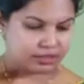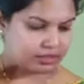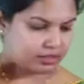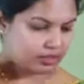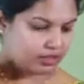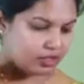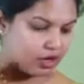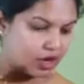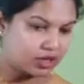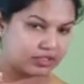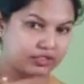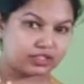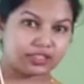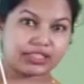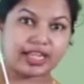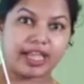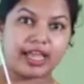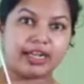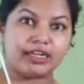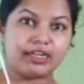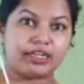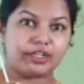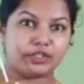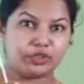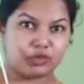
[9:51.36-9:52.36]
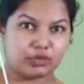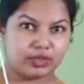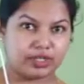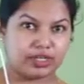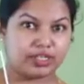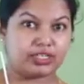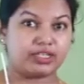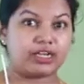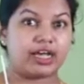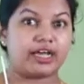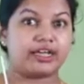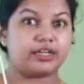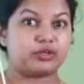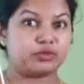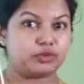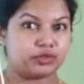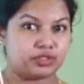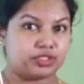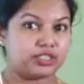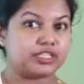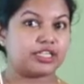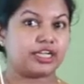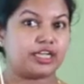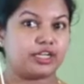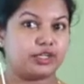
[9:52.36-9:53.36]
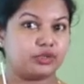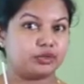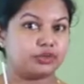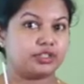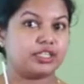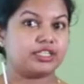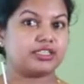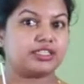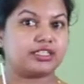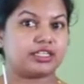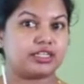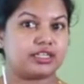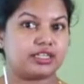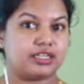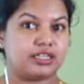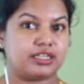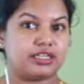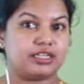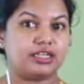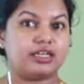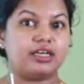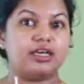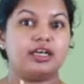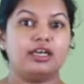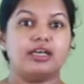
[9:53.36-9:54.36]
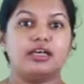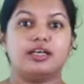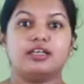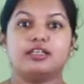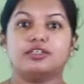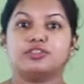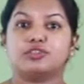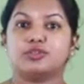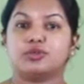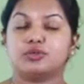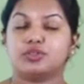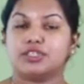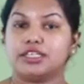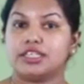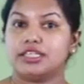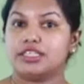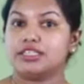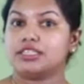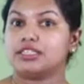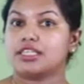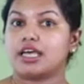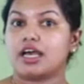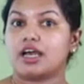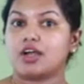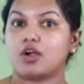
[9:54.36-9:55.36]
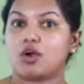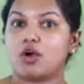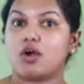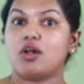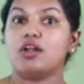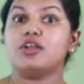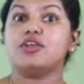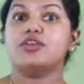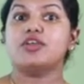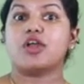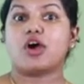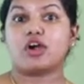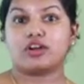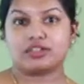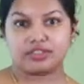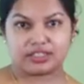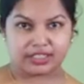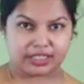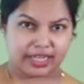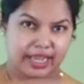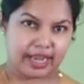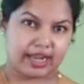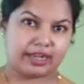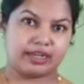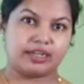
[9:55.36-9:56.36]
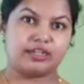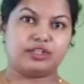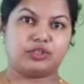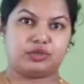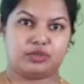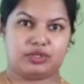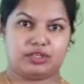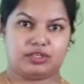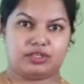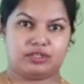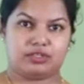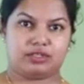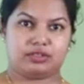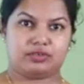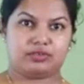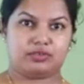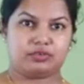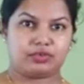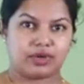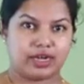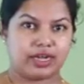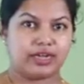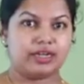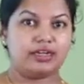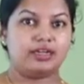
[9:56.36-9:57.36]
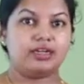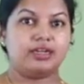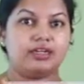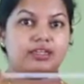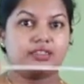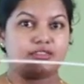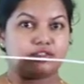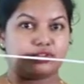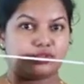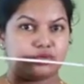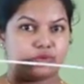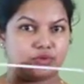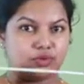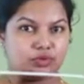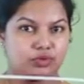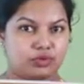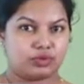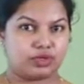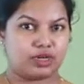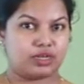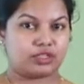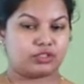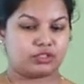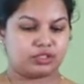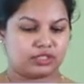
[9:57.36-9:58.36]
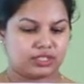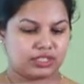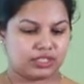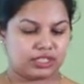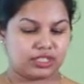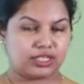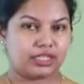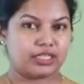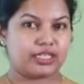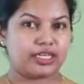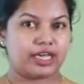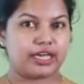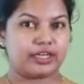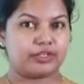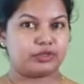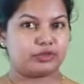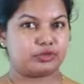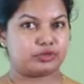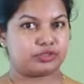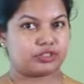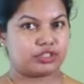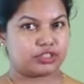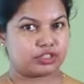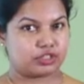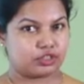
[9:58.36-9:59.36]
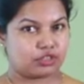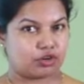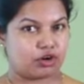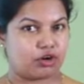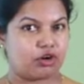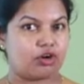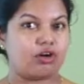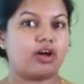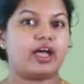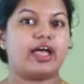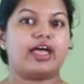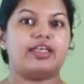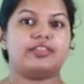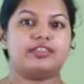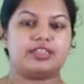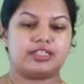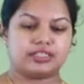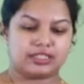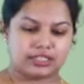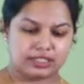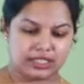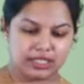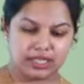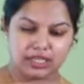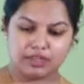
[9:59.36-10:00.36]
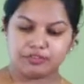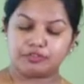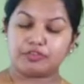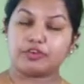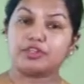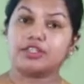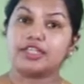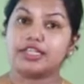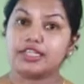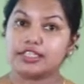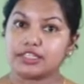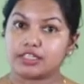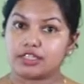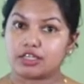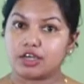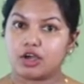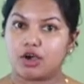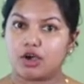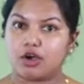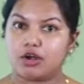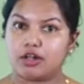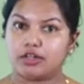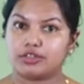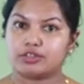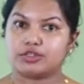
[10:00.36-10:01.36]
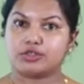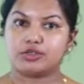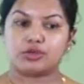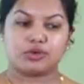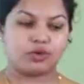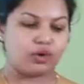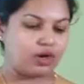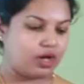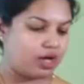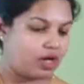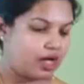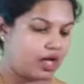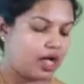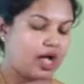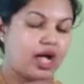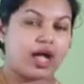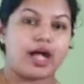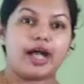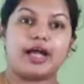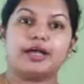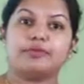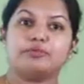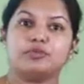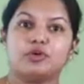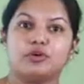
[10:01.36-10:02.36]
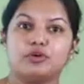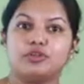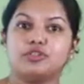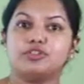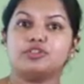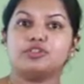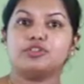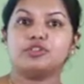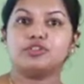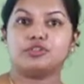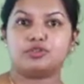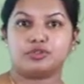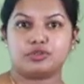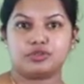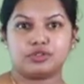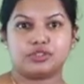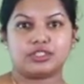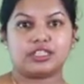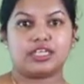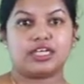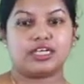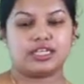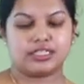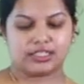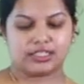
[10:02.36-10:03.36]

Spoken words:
non-standard unit, I couldn't tell you this earlier. So these are called non-standard unit. Right? So earlier I used the straw and the stick. For this also, I am going to use a